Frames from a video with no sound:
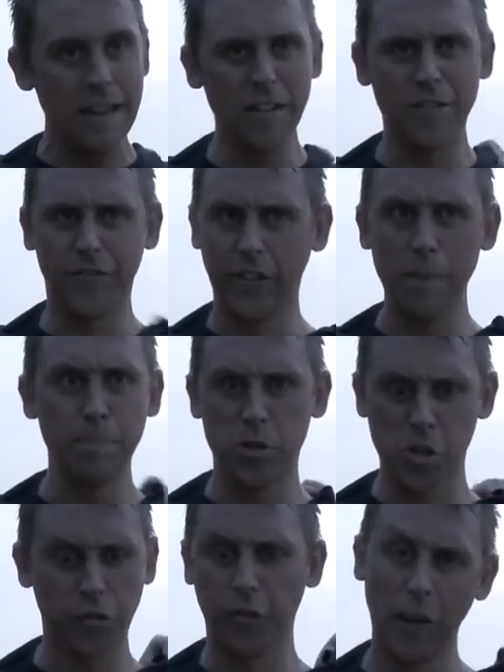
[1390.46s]
Even flip,
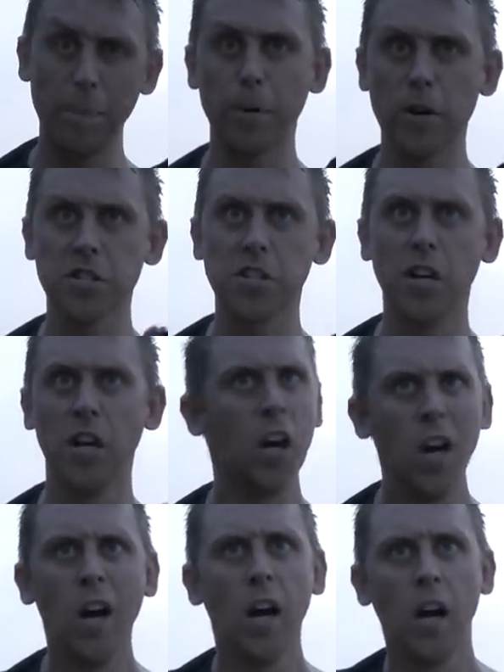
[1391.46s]
just flippers?
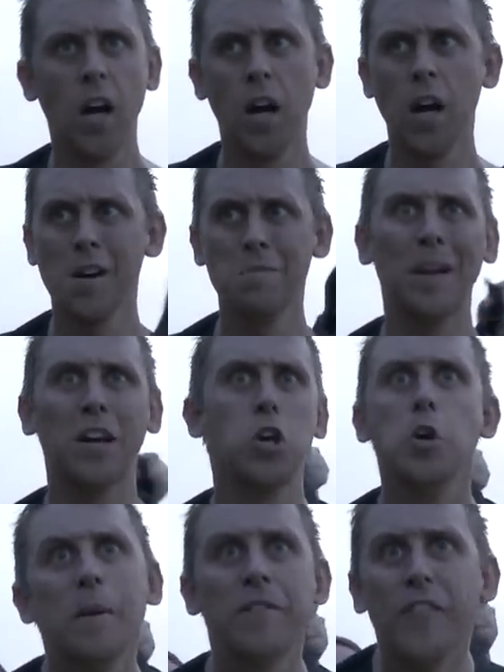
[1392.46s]
Like a
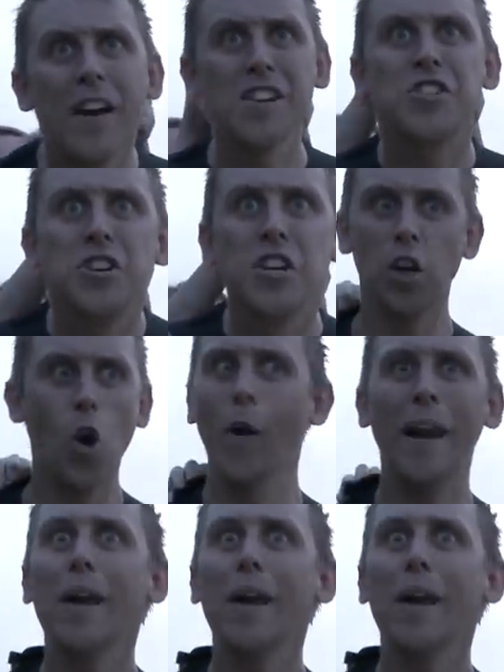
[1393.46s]
human fish, you can go